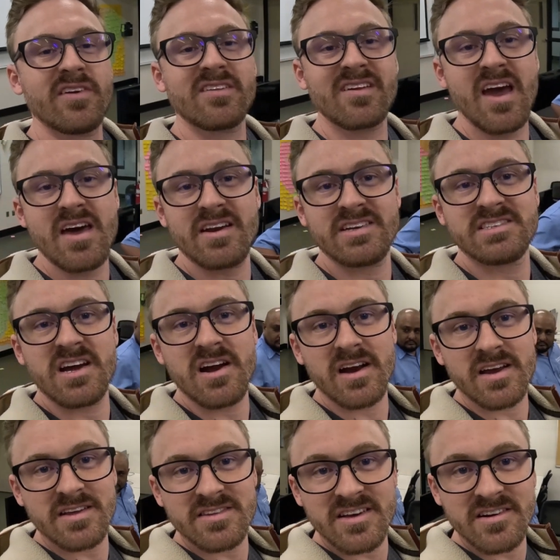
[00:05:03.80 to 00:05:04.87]
It's kind of
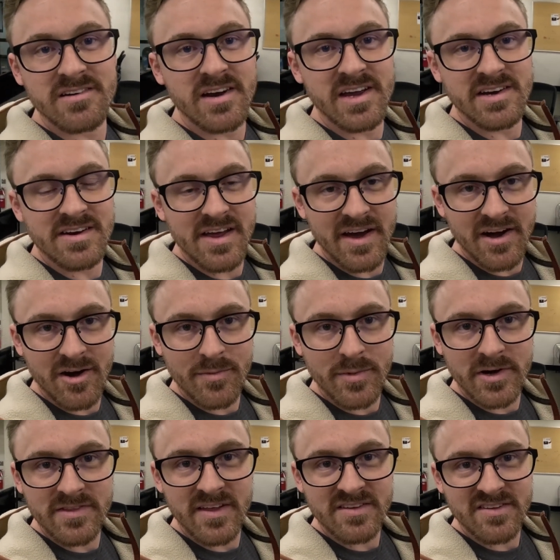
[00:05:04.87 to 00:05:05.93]
dark in there right now,
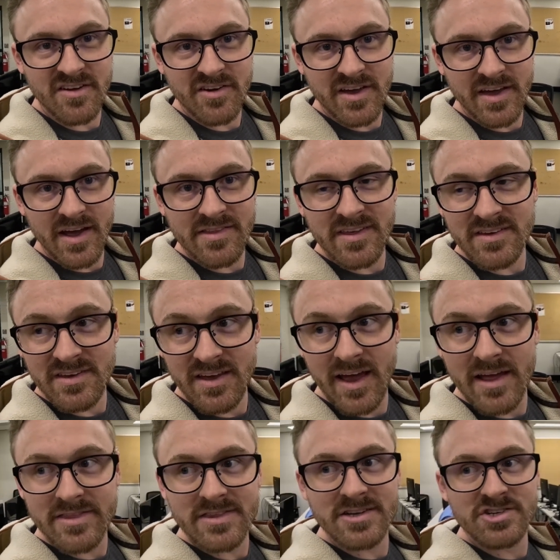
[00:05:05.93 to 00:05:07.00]
but that's okay. I think you
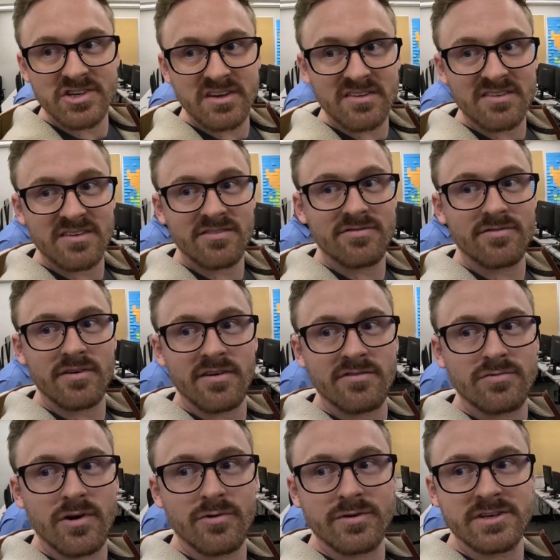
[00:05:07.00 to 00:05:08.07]
got the gist of
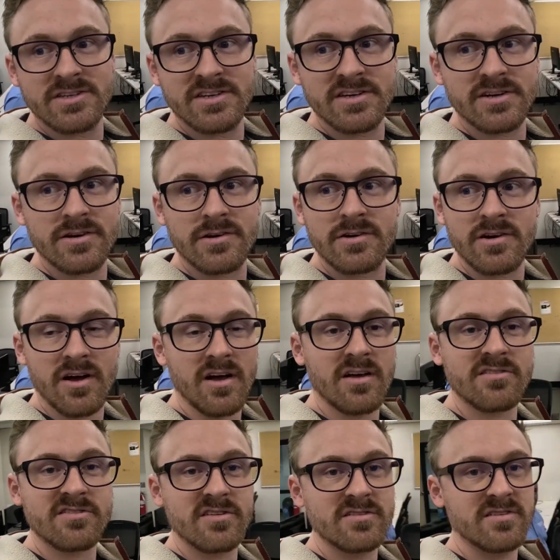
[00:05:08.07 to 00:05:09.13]
what we do,
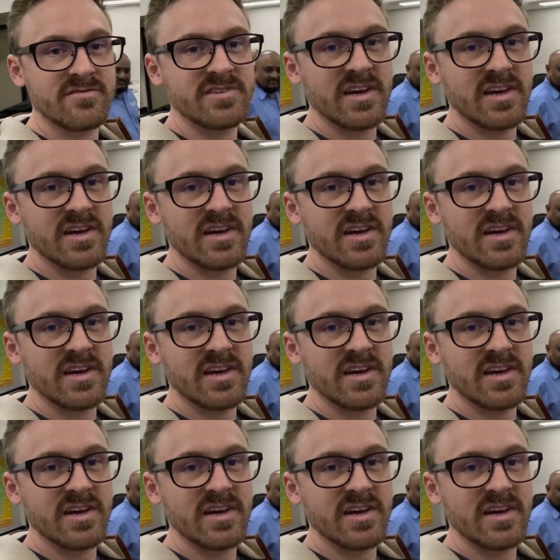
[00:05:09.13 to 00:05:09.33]
all sorts of